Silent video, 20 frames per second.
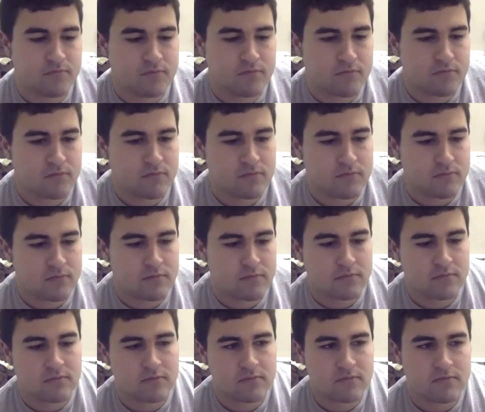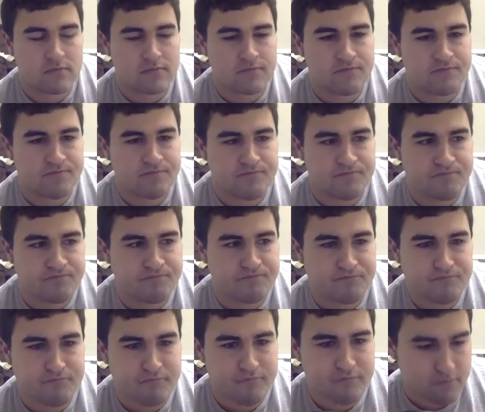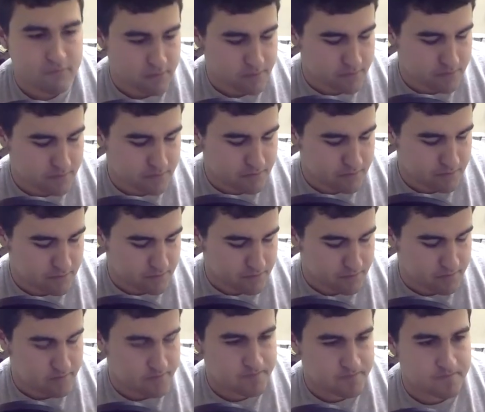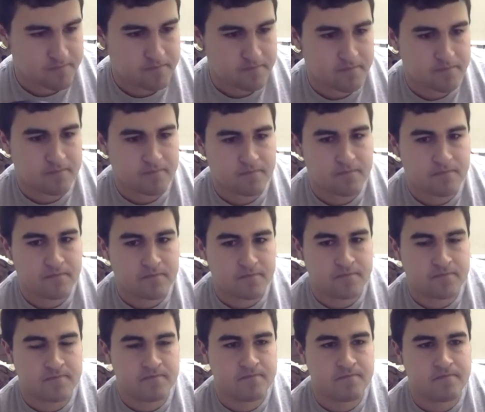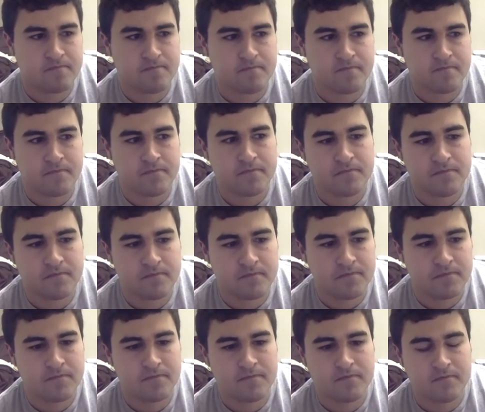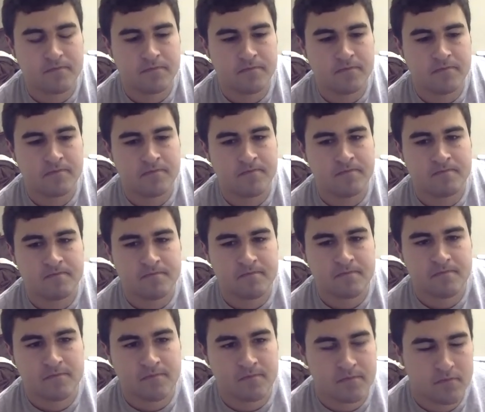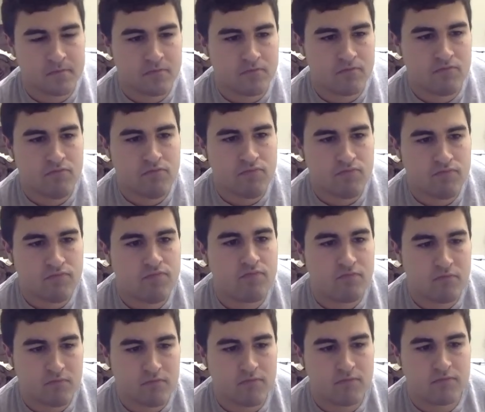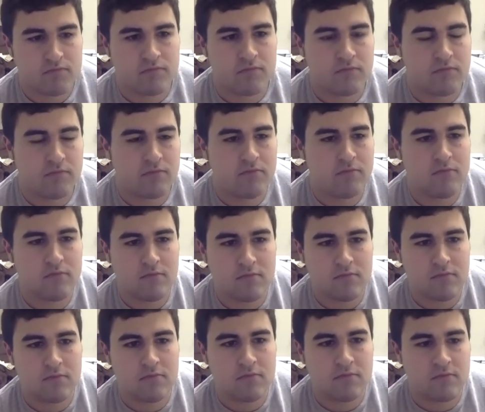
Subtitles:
No words are spoken by the person on screen.